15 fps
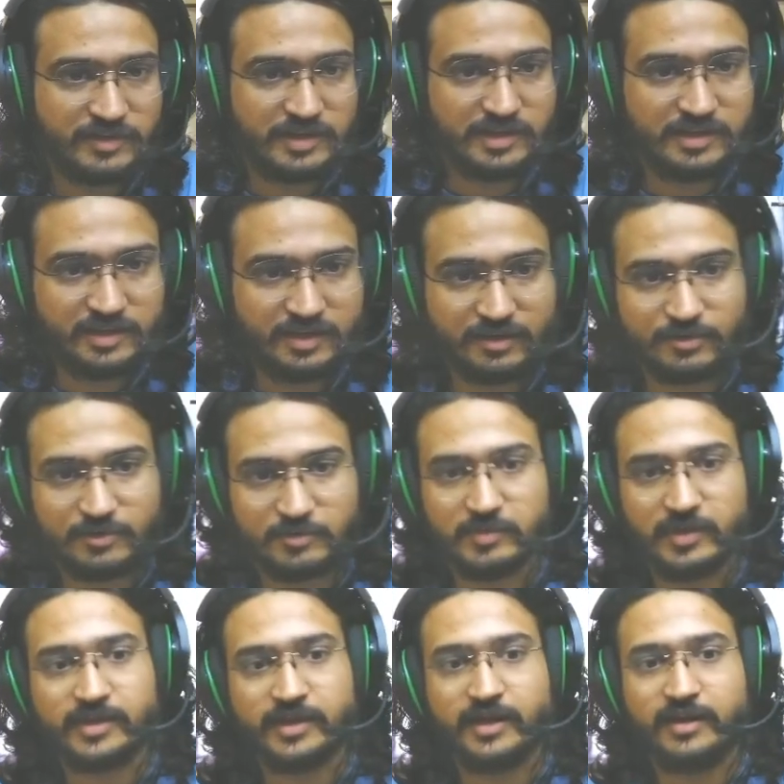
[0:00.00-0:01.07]
file I wrote
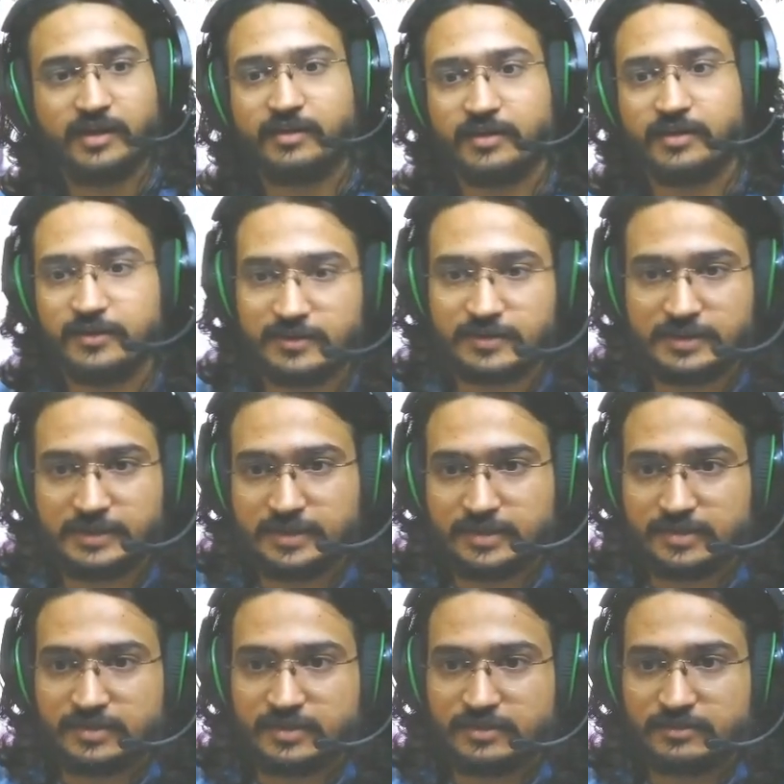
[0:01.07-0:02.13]
by hand, right?
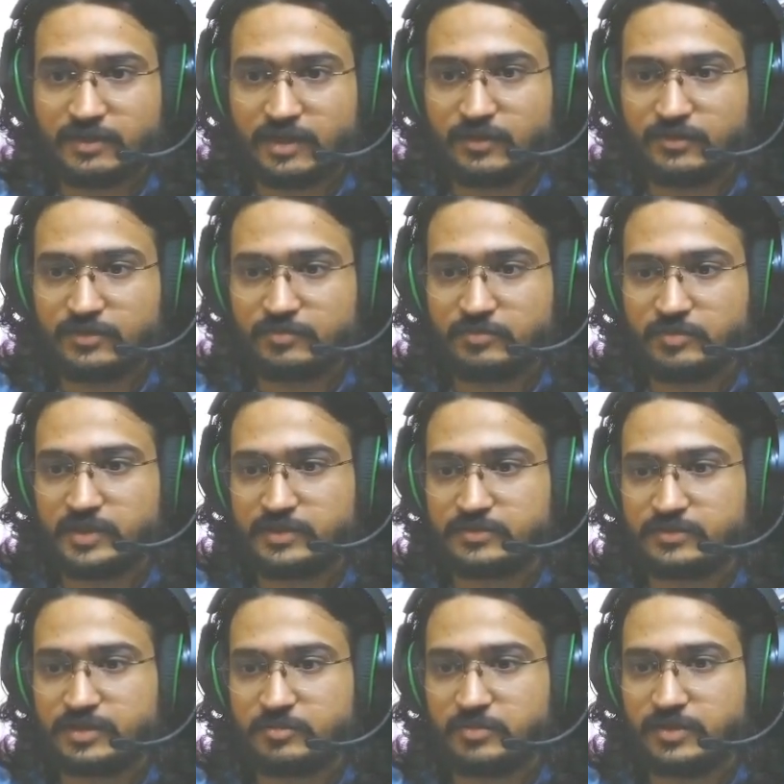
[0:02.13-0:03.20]
These values have been
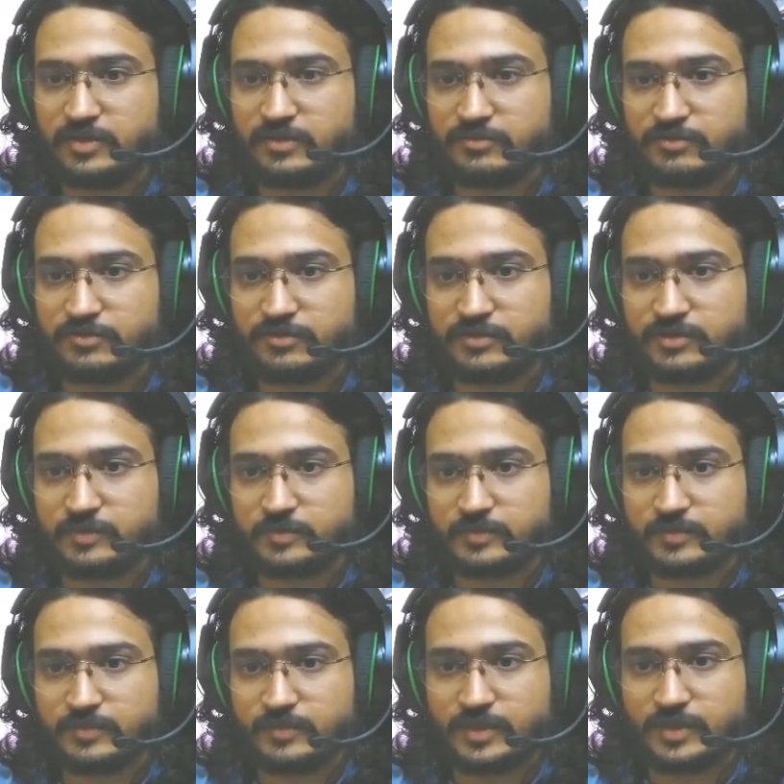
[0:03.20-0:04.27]
stripped off,
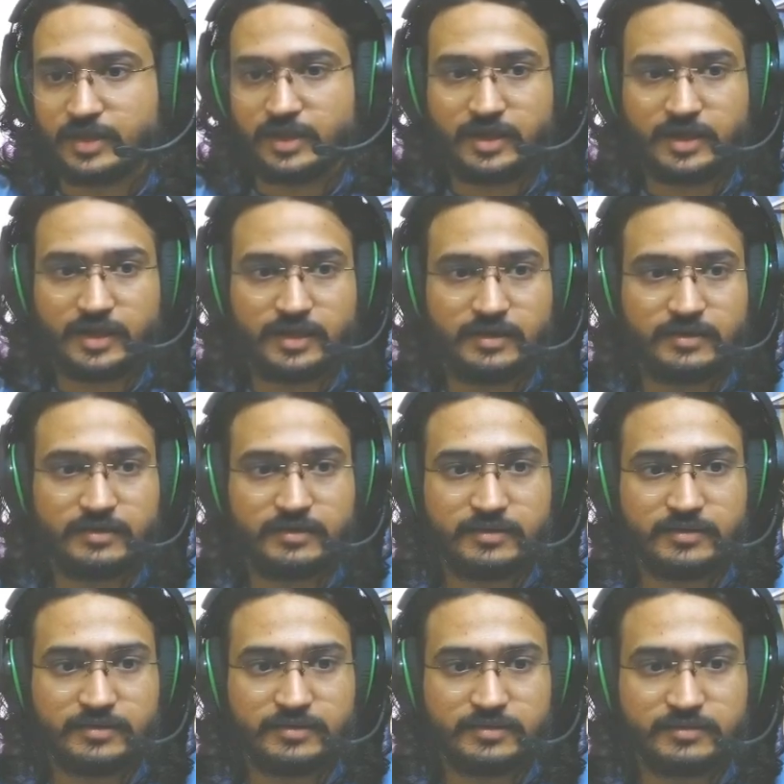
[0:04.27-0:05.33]
and
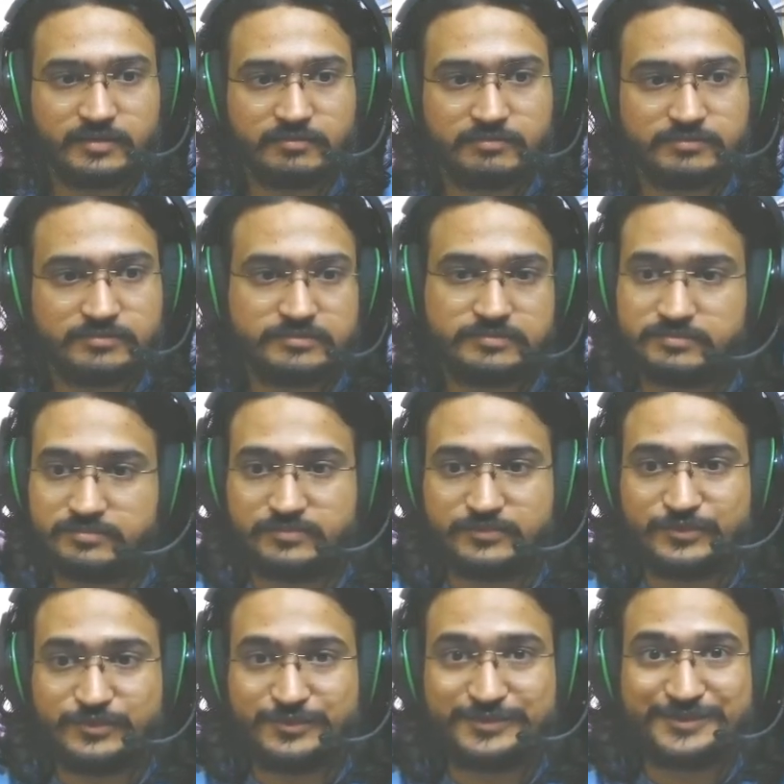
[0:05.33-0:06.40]

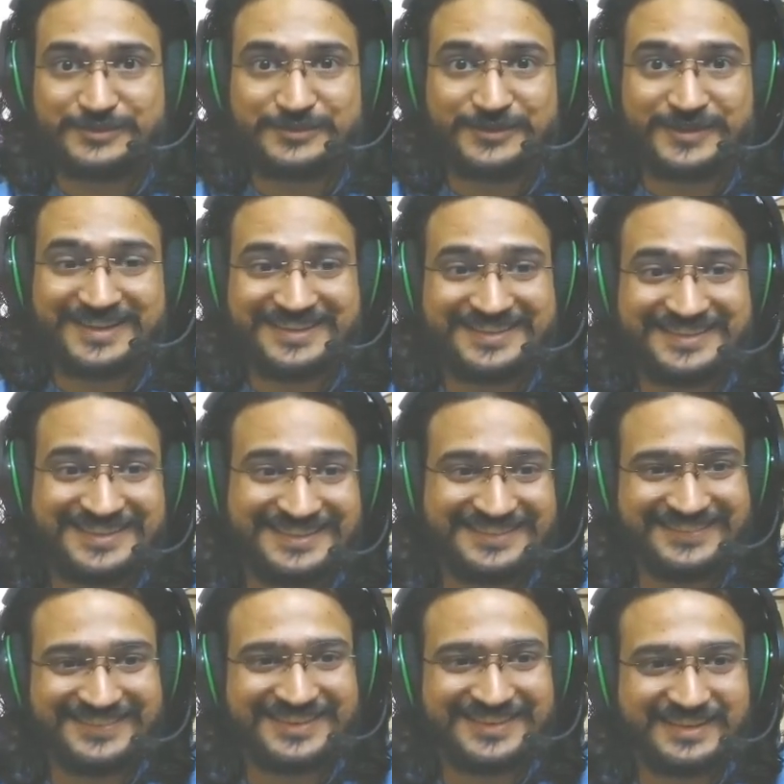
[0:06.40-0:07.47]
it's
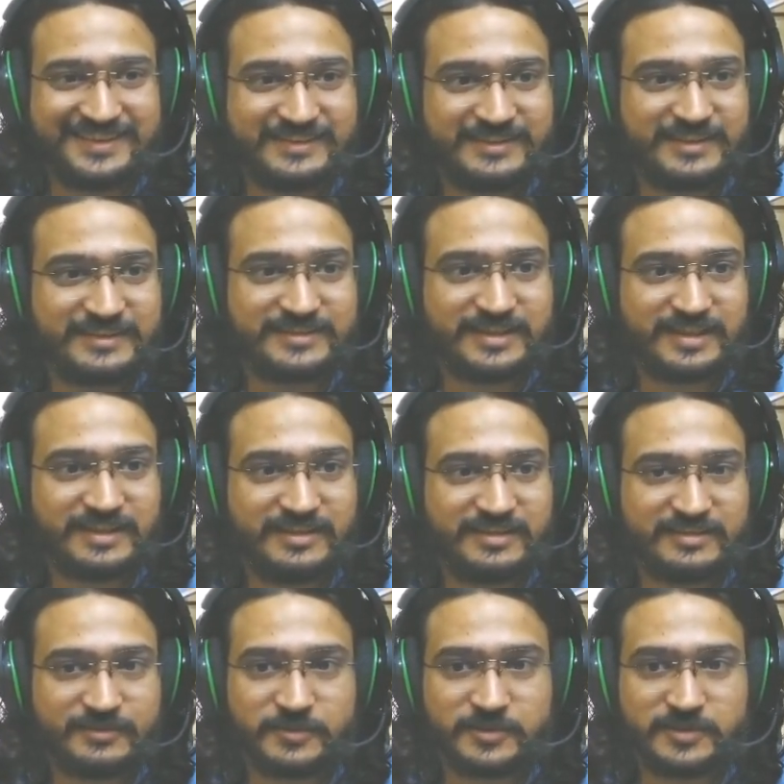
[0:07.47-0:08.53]
working exactly
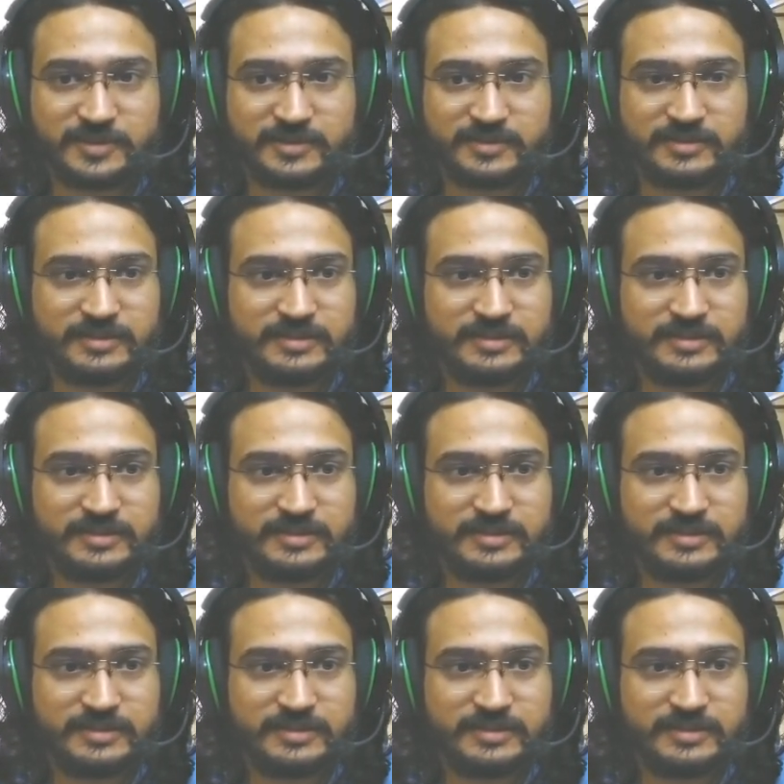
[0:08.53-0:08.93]
as I wanted.